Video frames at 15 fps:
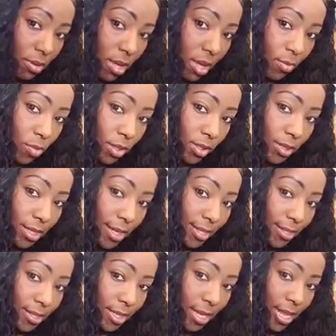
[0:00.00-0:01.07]
I want to say
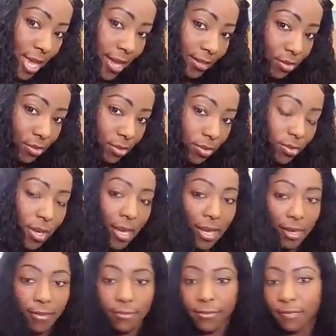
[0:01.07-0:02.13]
it's natural
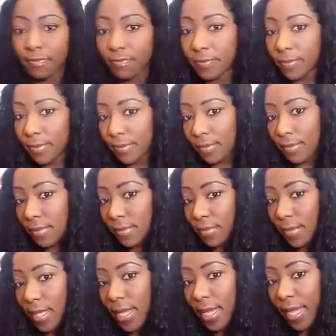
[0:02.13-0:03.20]
wave.
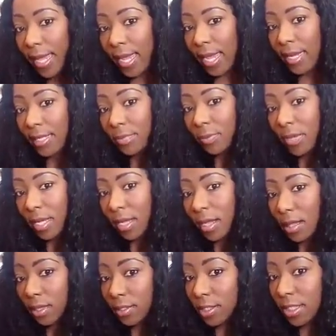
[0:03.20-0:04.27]
And it's been
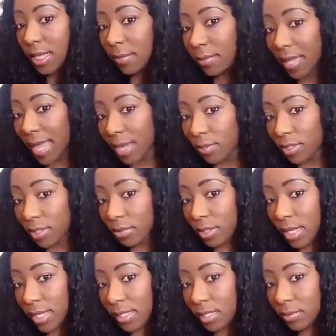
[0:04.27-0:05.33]
colored jet black. We do
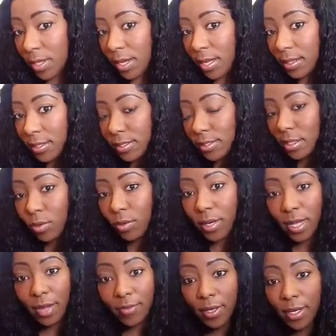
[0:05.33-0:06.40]
custom colors. So
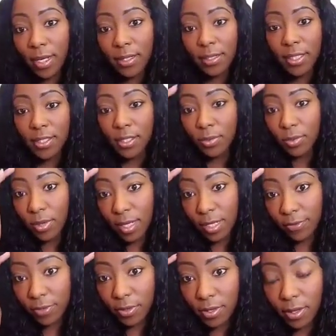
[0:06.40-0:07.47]
whatever color that you want,
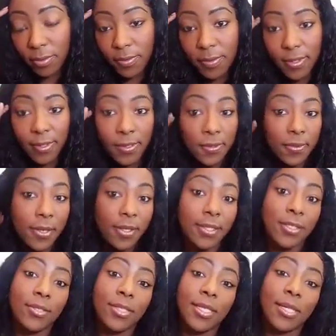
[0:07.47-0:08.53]
if
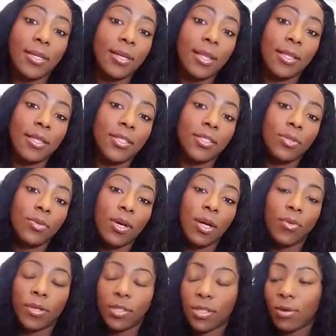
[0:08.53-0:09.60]
you see a color that you
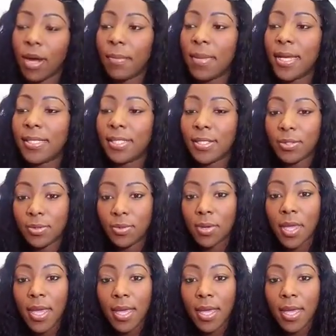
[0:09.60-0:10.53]
want, we'll do our best to